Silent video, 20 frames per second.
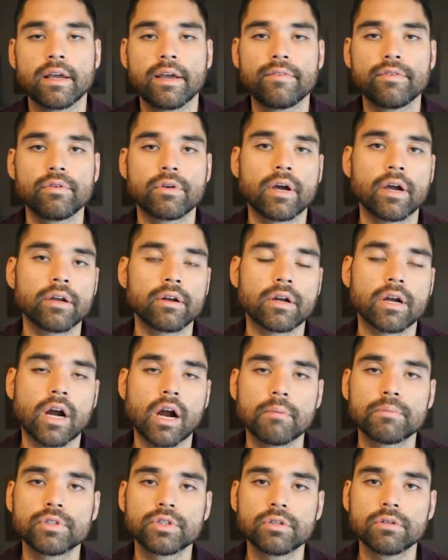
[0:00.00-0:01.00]
If you cut your
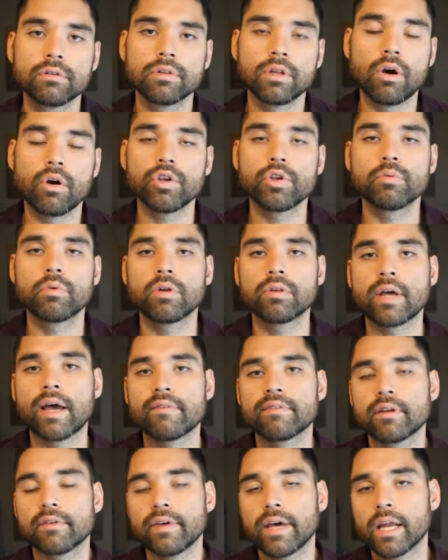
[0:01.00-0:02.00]
carbs too low, you won't
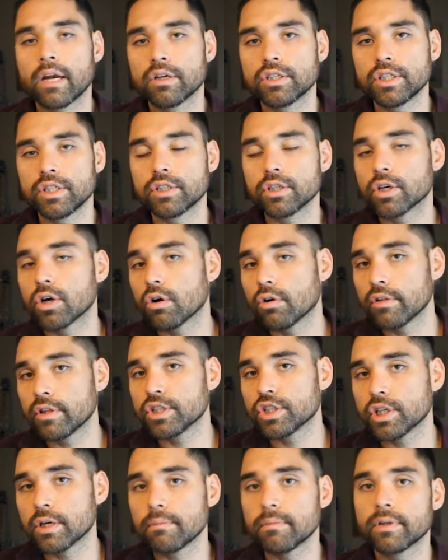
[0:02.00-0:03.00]
have enough energy to go to the
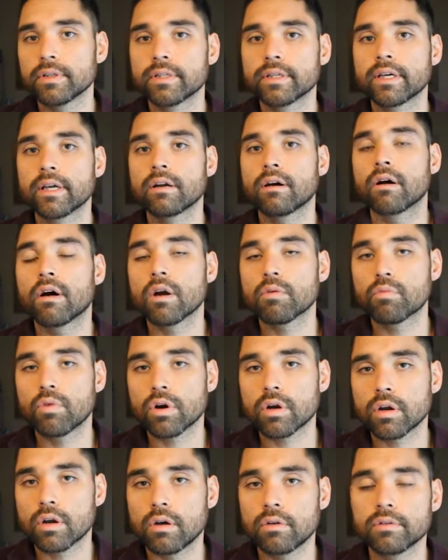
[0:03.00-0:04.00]
gym, to get a hard
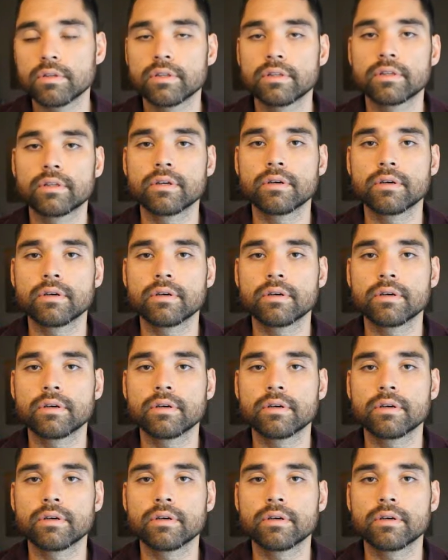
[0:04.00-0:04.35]
workout on,